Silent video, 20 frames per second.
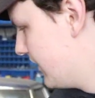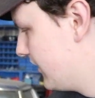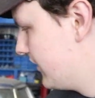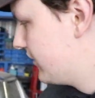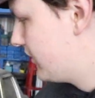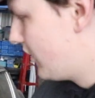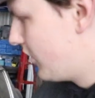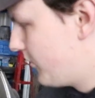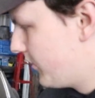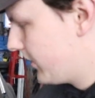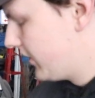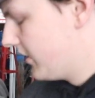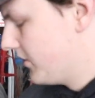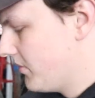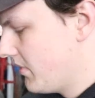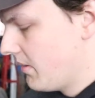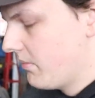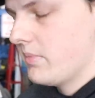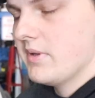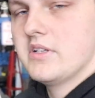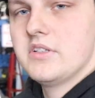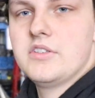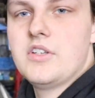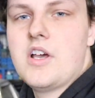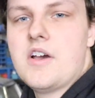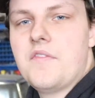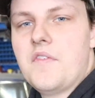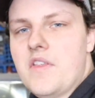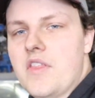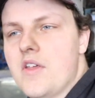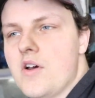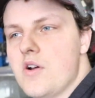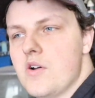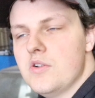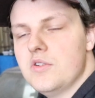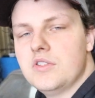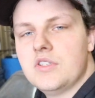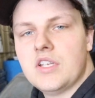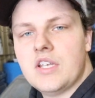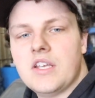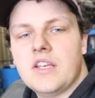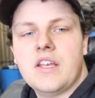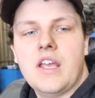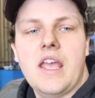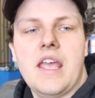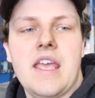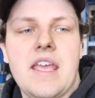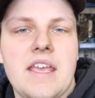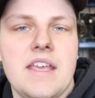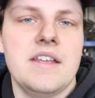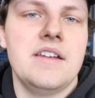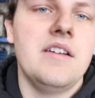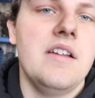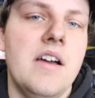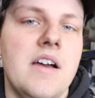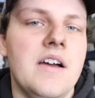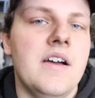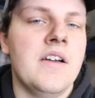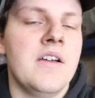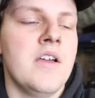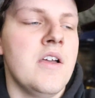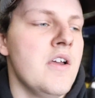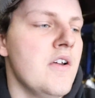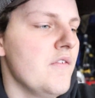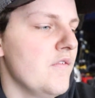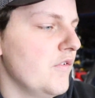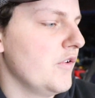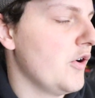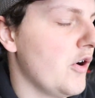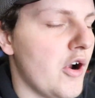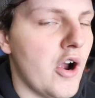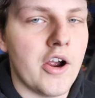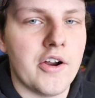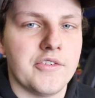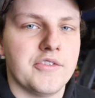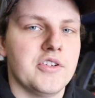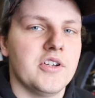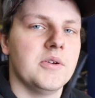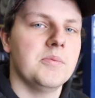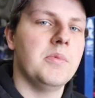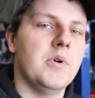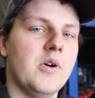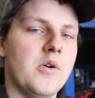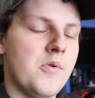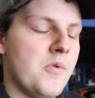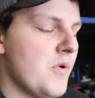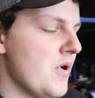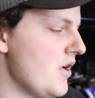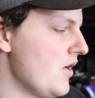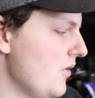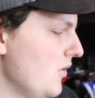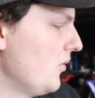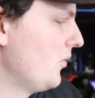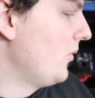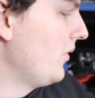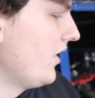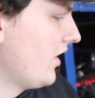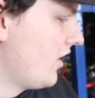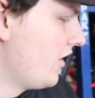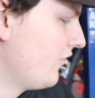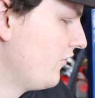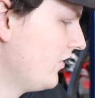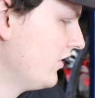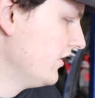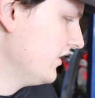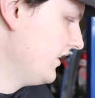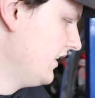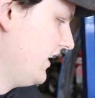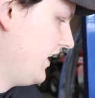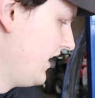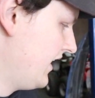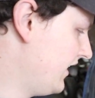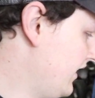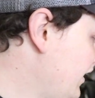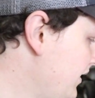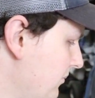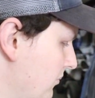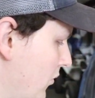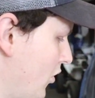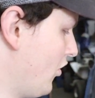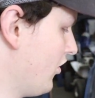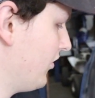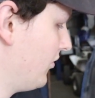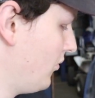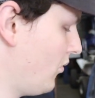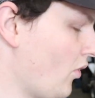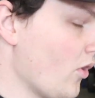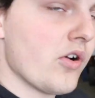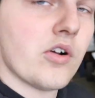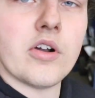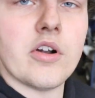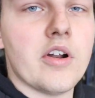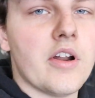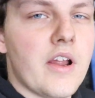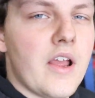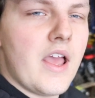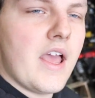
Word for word: So we're going to be building off of those. And uh, for our turbo, we are running a Borg Warner